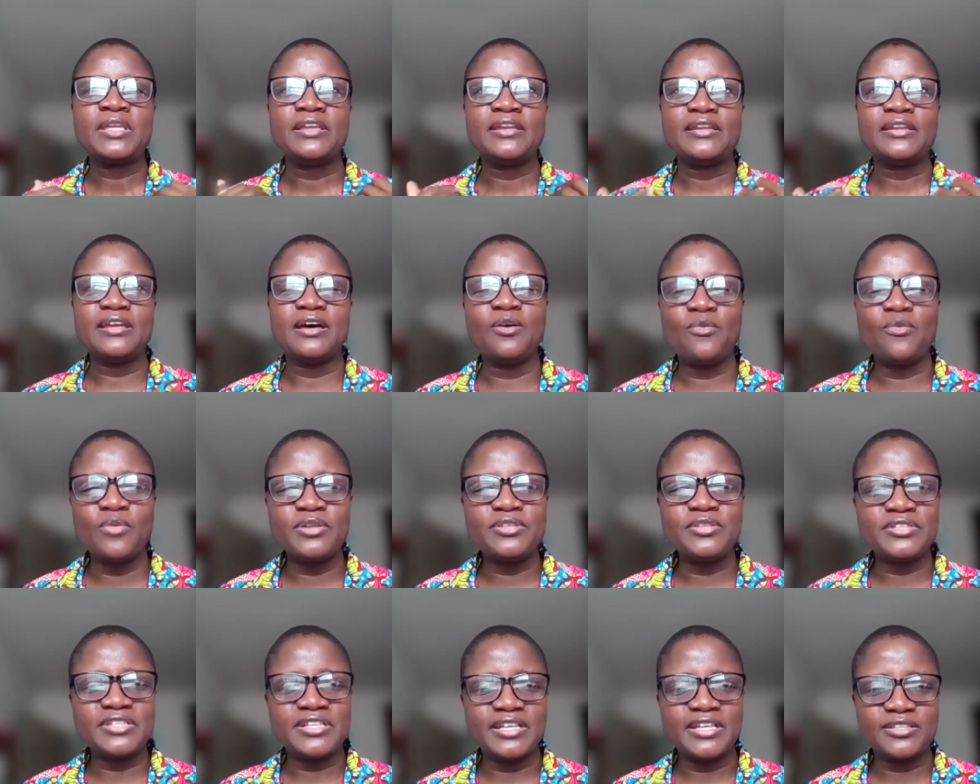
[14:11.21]
Now,
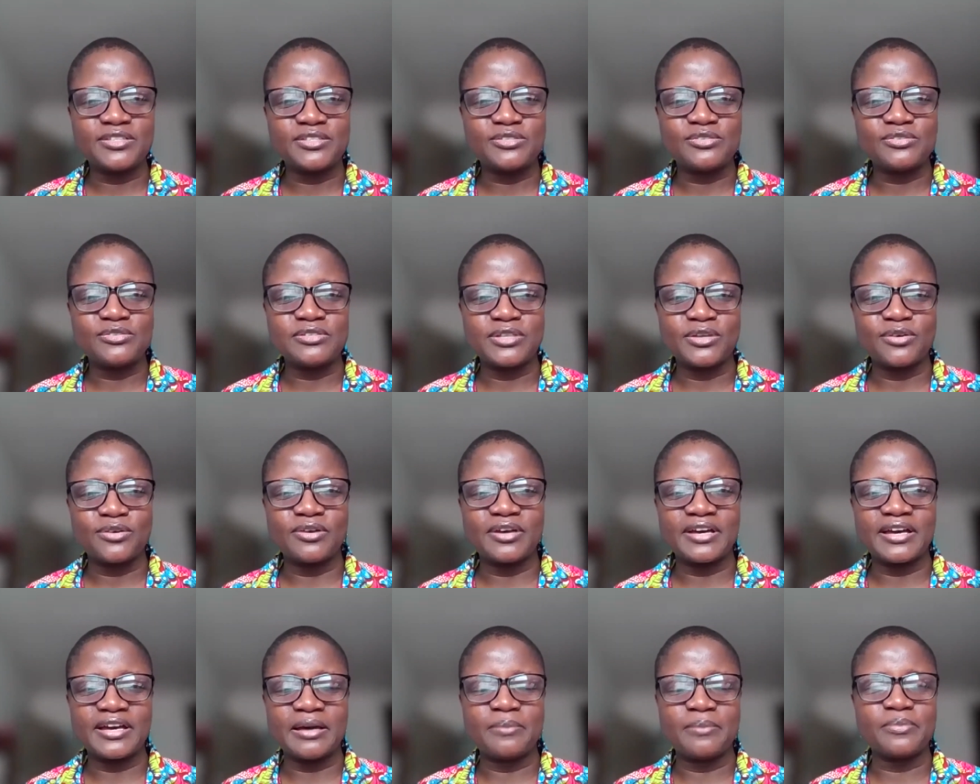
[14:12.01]
when you get to
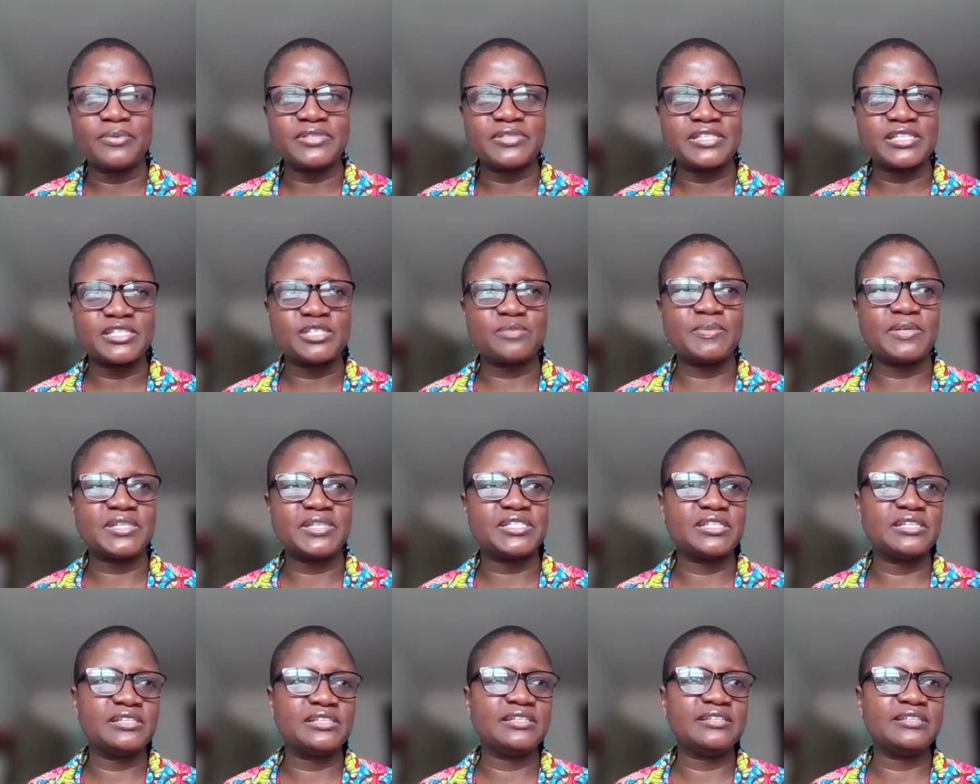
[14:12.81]
Legon campus,
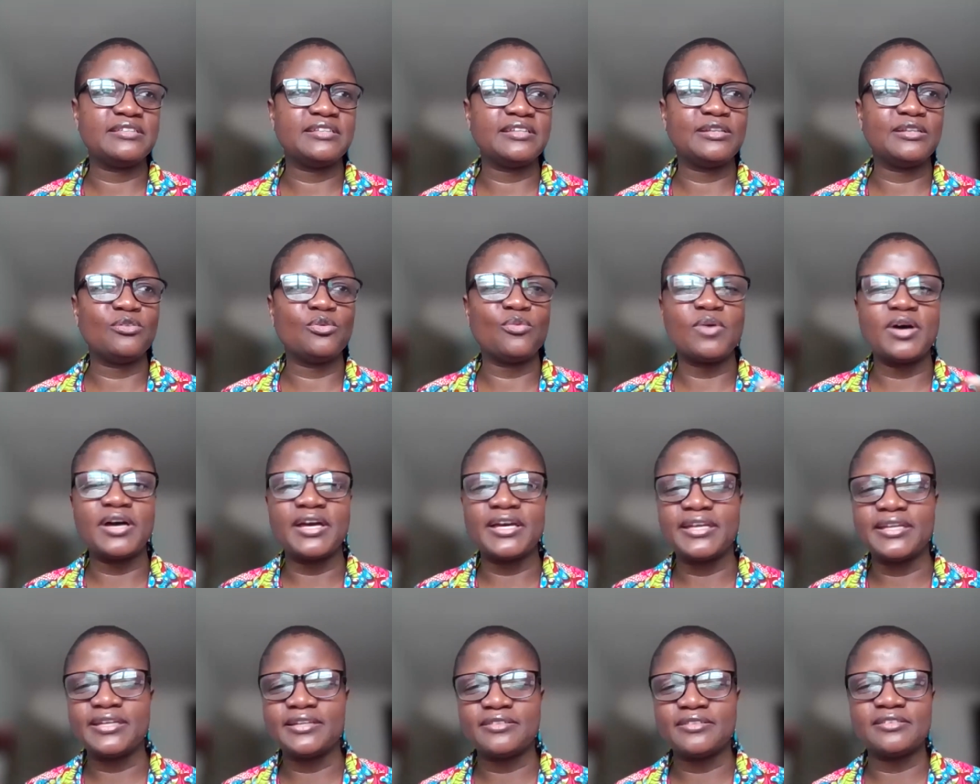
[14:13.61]
especially the lower
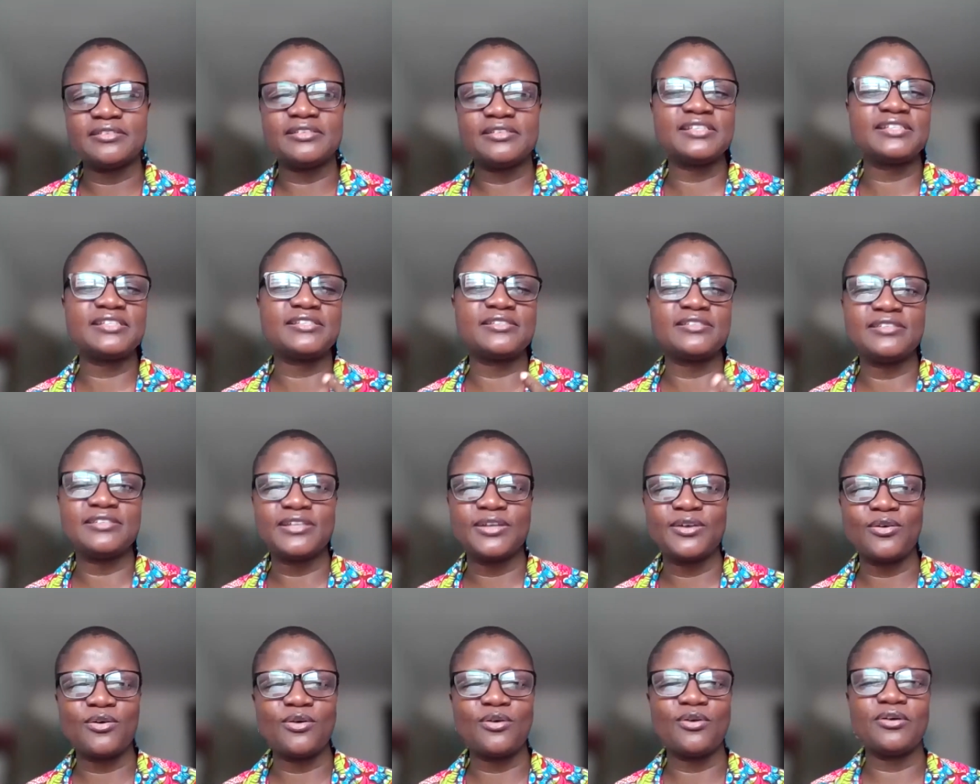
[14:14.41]
hill, Little
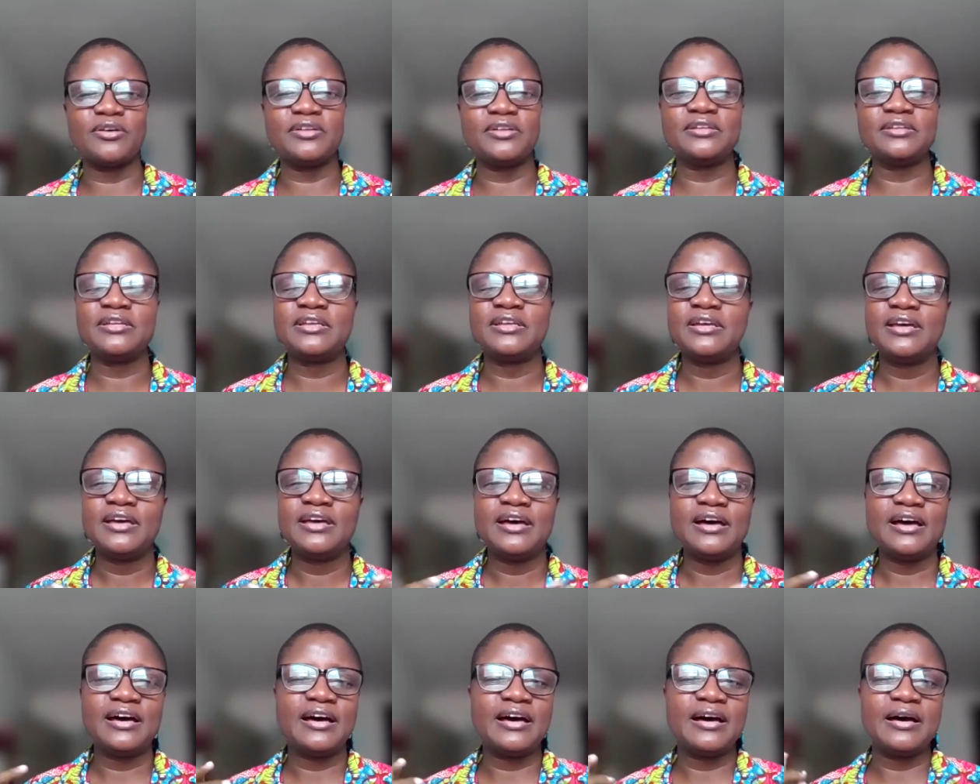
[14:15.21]
Legon,
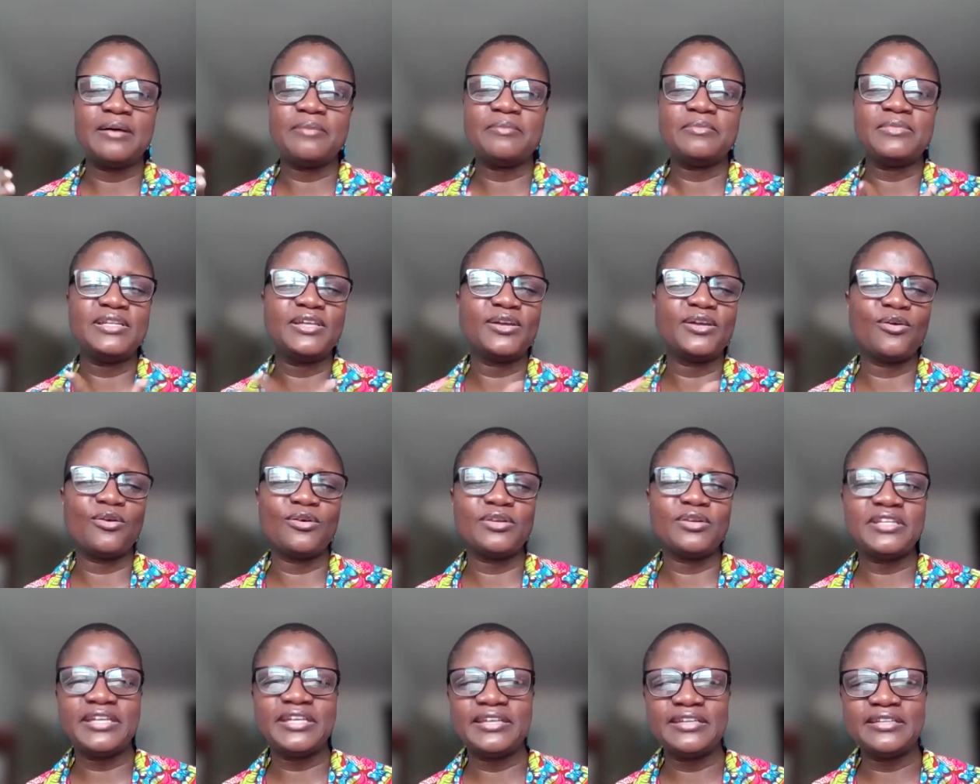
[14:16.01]
um,
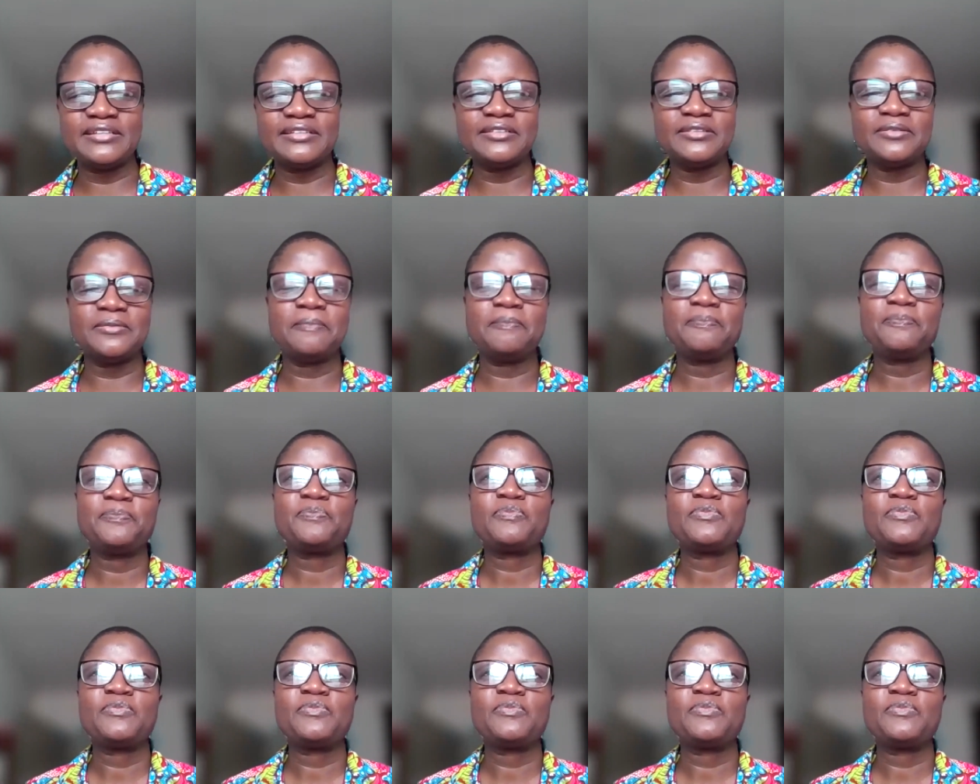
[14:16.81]
Legon Hill,